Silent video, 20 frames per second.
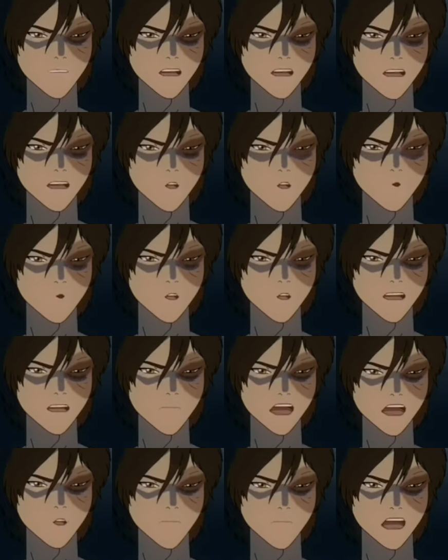teenagers worry
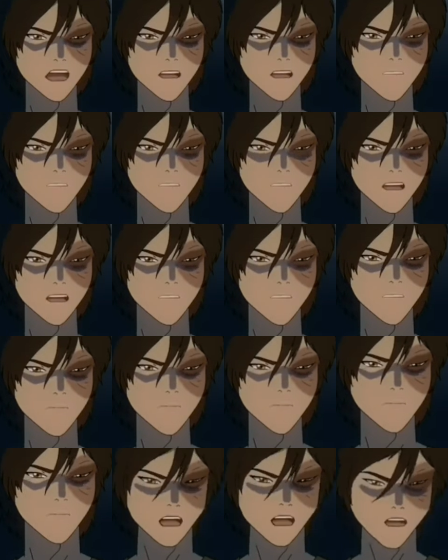about bad skin.
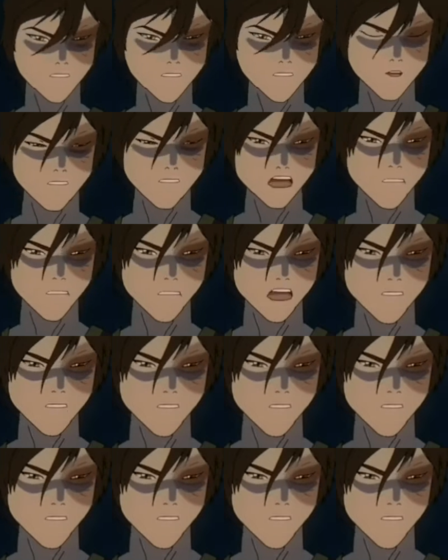I don't have